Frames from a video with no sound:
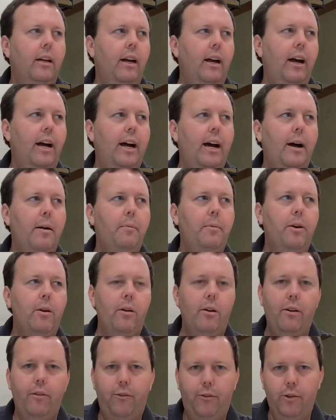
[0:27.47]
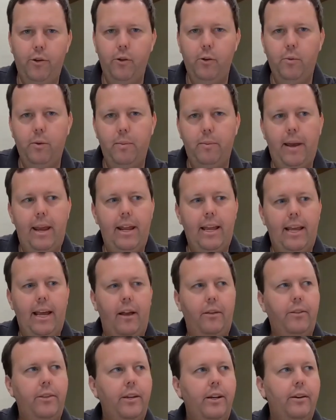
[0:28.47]
There are a few remaining
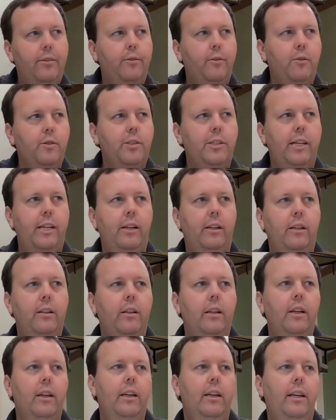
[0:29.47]
out there for sale,